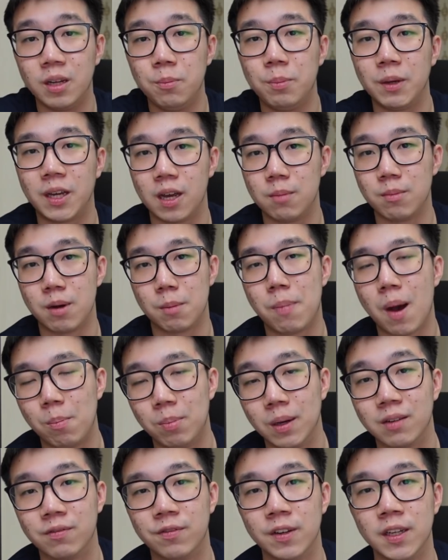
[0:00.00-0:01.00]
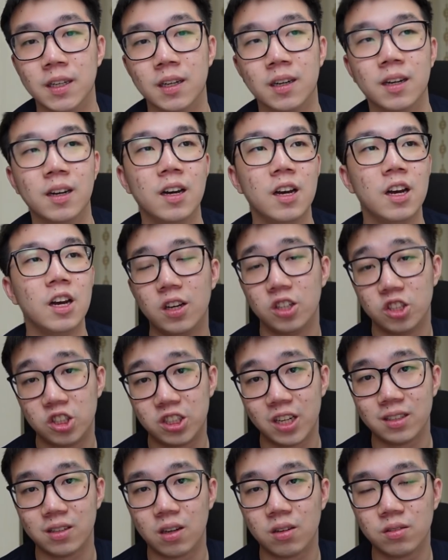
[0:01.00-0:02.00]
become a public figure,
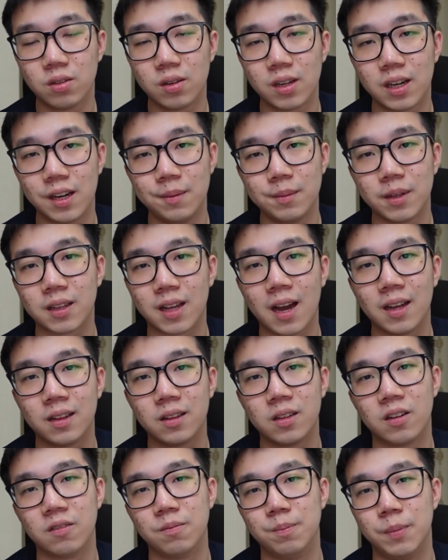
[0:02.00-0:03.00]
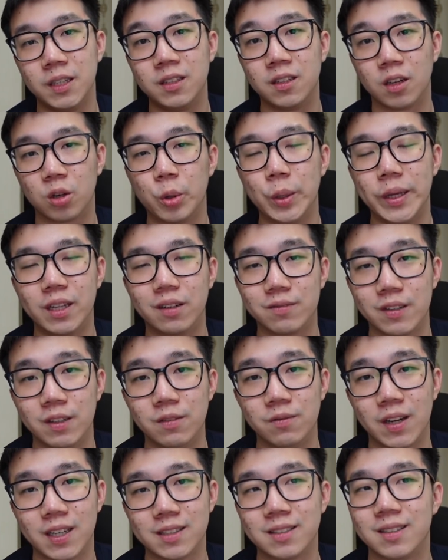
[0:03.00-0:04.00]
she has also claimed the title of being the queen of
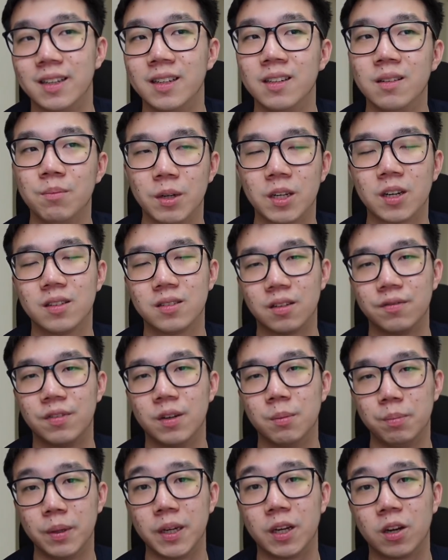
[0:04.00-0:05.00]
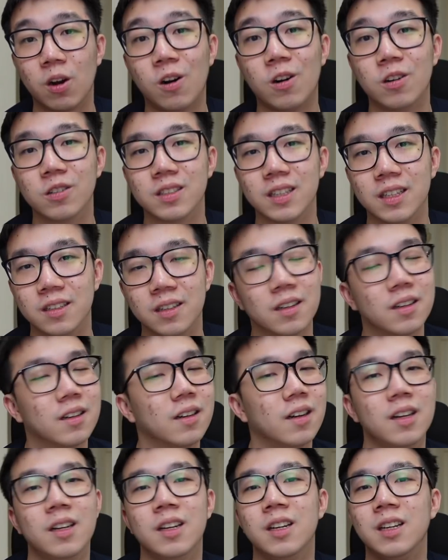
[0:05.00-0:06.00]
investing because of her big calls and
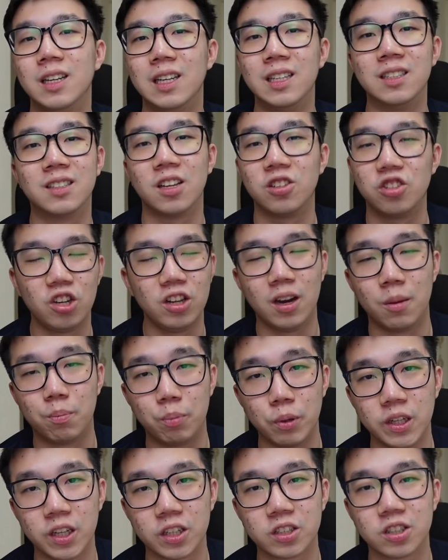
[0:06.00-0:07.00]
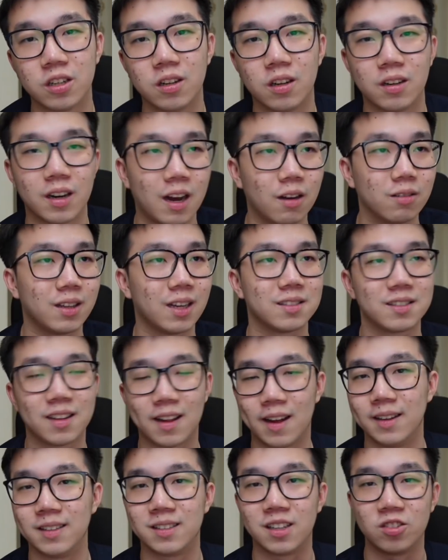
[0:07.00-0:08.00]
essentially her prediction on how
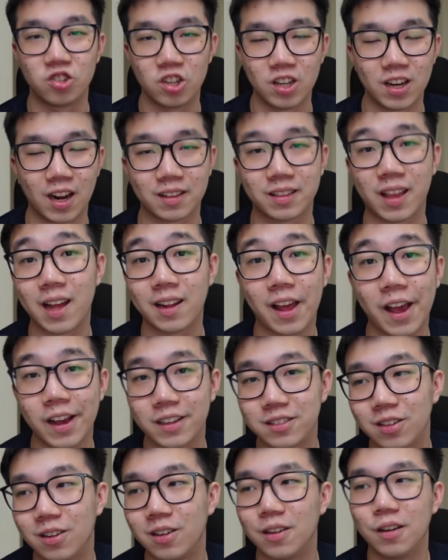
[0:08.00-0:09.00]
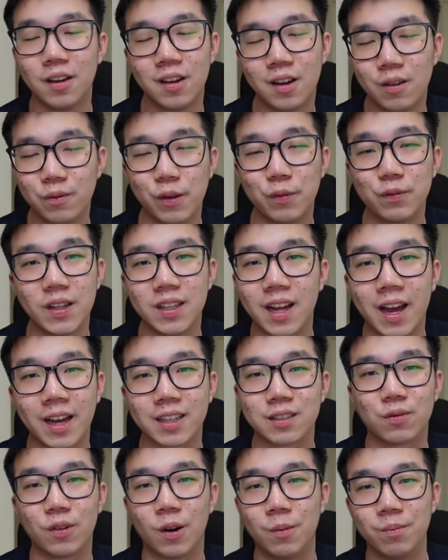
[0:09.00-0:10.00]
Tesla essentially like 10x or
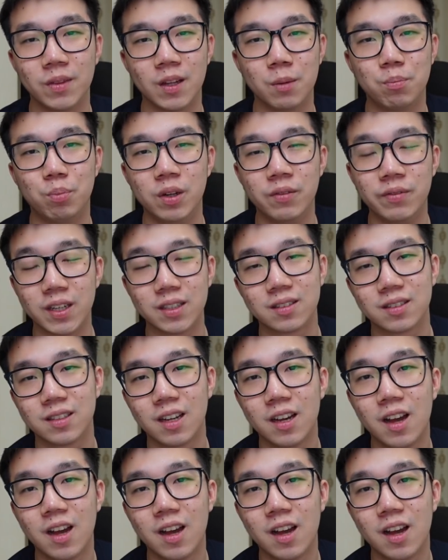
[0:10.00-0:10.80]
15x from the previous